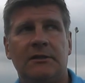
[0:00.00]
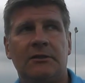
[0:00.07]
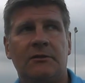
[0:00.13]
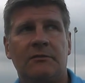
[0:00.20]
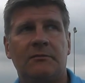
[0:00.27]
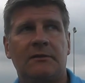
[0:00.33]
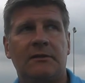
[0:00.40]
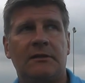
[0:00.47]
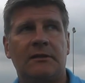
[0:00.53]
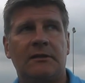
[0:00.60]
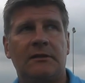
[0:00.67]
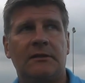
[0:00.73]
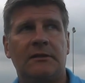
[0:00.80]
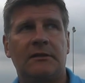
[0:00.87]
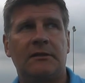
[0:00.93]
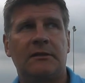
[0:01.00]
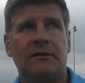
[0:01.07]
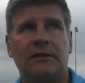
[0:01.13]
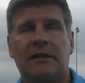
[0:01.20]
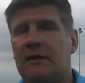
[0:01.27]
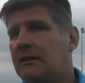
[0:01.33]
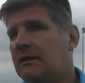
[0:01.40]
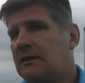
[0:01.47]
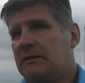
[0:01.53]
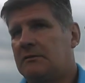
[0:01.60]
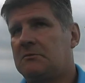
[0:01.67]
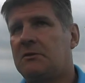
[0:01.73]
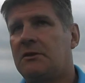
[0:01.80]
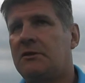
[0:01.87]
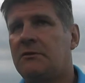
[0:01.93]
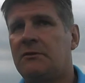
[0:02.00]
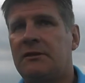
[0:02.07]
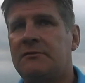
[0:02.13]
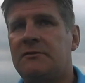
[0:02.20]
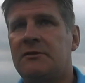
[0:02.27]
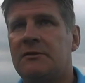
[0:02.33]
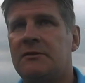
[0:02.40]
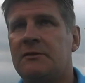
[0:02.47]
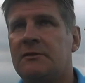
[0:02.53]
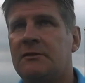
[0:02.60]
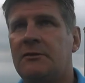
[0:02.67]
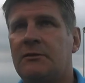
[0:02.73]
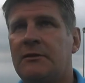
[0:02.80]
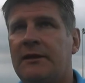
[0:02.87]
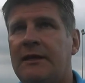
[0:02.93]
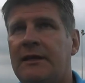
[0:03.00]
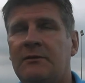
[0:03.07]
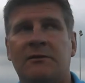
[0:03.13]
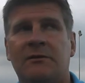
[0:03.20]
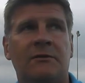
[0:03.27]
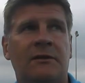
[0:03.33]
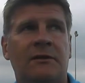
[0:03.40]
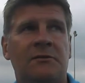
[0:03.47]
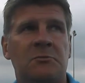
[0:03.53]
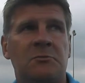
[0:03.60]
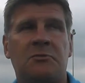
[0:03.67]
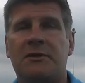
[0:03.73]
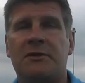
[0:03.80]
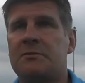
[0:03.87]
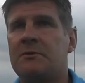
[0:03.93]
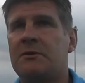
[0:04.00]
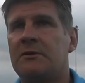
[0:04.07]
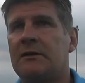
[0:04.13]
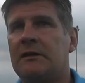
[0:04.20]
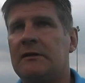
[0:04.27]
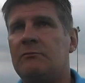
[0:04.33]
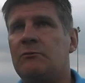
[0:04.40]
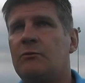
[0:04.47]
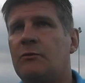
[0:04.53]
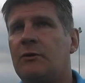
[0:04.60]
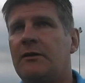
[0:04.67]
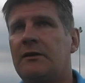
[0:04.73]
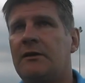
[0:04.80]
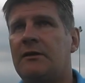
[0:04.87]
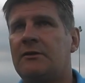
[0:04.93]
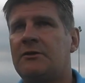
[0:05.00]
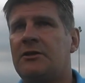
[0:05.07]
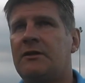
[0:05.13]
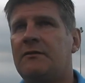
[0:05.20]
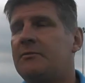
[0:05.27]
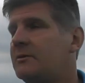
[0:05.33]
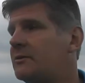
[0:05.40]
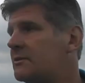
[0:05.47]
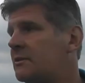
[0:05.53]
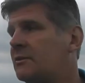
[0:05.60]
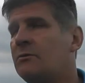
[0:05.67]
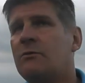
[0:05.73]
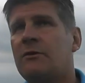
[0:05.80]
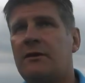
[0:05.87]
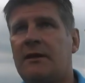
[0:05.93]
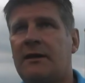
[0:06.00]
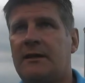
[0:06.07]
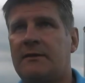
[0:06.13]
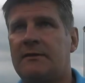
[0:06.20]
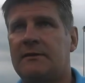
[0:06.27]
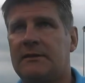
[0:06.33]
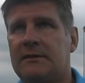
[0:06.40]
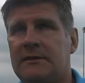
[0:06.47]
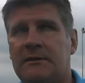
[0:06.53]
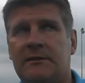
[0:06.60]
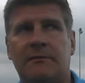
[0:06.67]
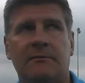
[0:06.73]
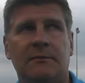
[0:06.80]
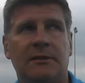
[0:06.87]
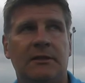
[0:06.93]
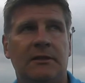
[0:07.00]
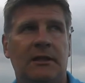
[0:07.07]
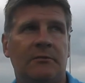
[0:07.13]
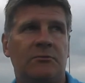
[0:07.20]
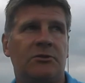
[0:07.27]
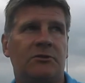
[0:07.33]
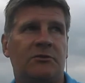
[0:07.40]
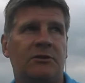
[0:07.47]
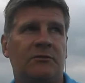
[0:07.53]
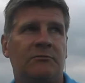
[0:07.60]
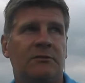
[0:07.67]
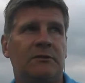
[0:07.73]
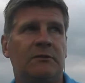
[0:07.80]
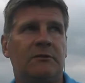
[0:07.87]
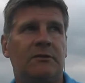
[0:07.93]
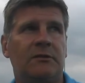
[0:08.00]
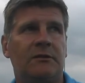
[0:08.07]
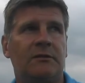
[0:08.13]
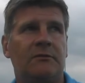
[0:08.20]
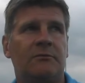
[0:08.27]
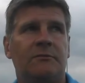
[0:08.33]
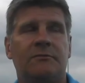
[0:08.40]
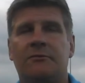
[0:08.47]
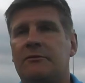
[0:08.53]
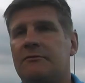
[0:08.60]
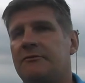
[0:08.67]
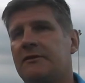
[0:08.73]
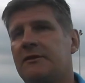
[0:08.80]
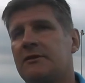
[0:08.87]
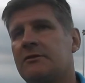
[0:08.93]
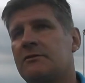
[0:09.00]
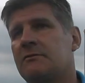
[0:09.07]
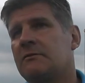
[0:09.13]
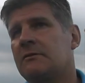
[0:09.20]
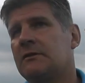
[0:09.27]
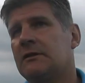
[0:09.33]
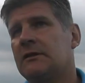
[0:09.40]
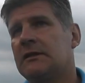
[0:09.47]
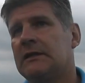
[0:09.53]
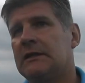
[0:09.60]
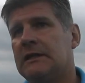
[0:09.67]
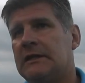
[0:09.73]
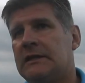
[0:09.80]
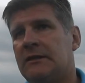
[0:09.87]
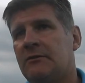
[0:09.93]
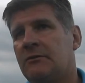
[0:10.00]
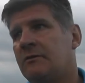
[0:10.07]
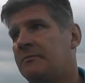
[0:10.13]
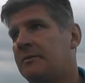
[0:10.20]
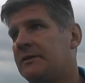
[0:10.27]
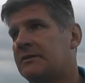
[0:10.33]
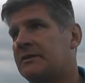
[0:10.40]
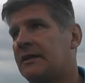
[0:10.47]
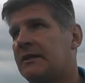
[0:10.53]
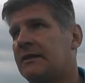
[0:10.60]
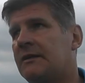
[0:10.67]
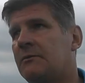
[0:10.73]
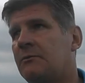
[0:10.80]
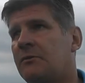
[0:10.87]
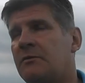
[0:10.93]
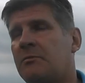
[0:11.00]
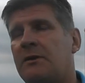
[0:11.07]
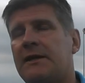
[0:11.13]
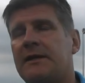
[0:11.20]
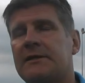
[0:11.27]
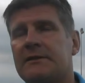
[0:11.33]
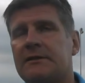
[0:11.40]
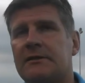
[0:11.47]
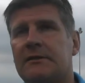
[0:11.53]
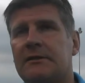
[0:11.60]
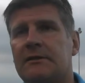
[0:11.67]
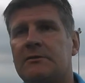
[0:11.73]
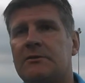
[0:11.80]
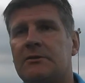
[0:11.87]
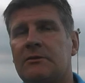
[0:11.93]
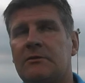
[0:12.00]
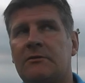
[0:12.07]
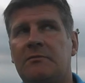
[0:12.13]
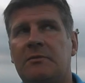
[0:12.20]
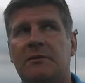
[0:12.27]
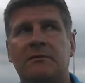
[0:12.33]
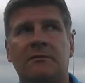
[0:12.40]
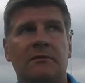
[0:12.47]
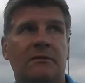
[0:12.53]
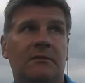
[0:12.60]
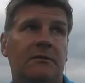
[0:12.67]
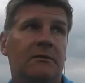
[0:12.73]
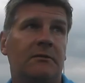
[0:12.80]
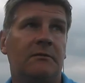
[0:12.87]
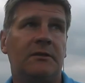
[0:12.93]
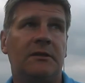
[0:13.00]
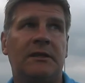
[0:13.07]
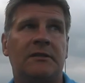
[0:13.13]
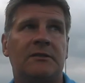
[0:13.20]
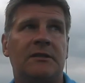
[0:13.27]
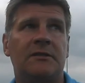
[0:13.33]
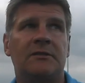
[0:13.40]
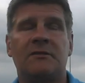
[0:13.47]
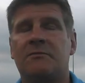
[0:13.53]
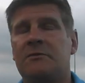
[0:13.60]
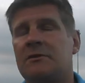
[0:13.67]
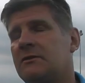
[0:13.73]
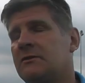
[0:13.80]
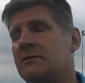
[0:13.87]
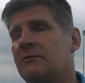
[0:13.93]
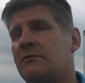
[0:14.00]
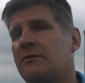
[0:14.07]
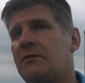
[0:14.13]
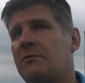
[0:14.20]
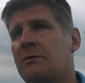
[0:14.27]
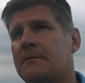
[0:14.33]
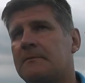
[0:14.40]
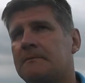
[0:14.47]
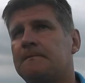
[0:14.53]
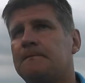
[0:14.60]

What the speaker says: they don't have to. They don't have to impress me in what they can achieve because I know what they can. I'm just generally looking at their overall fitness and how they've been settling in with the players. So they've been, in that sense, they've been doing very well.